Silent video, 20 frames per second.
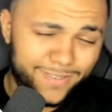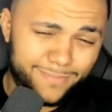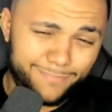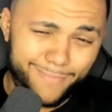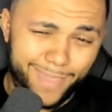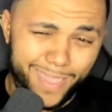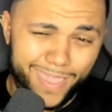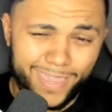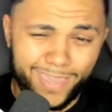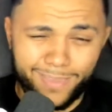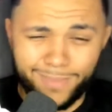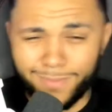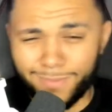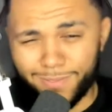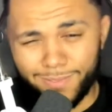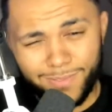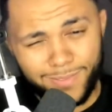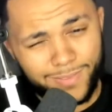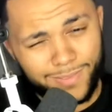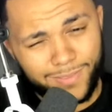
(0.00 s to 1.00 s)
Mate,
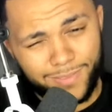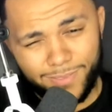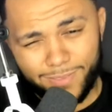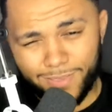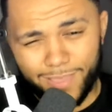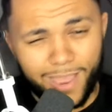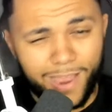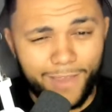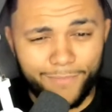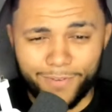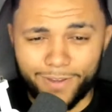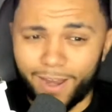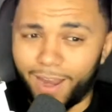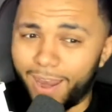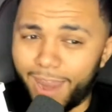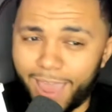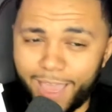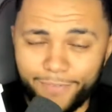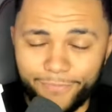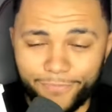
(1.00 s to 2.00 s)
you're having a
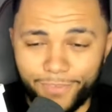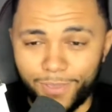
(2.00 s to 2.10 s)
laugh.